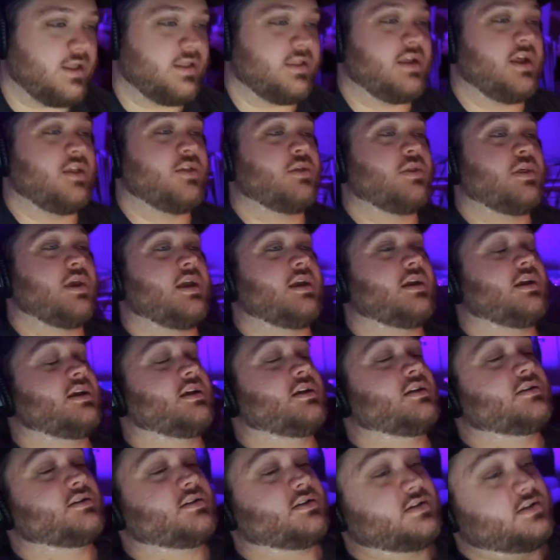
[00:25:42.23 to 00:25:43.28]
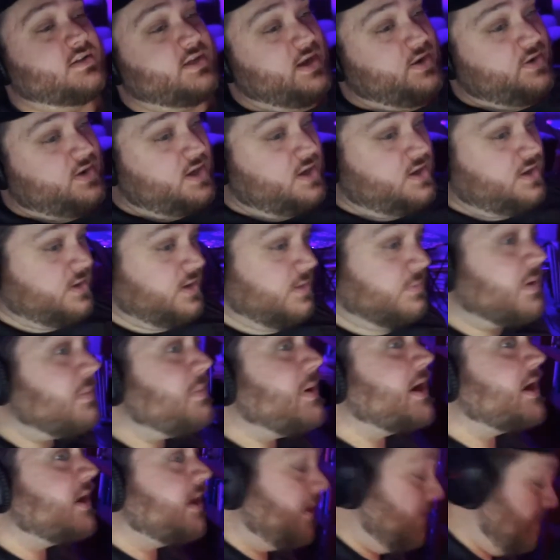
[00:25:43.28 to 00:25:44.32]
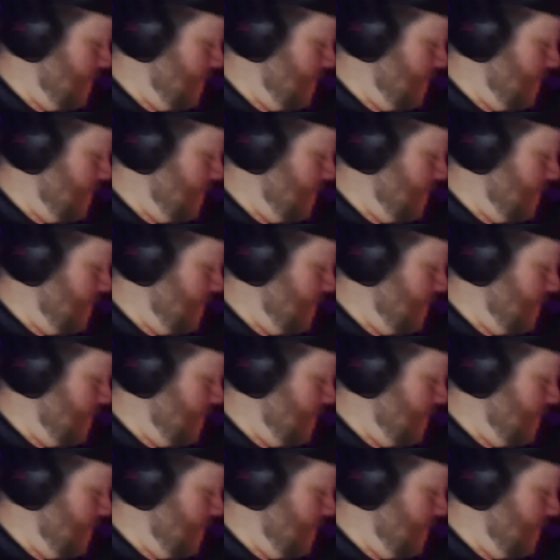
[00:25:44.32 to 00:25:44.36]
The other thing is down here. Let me pick it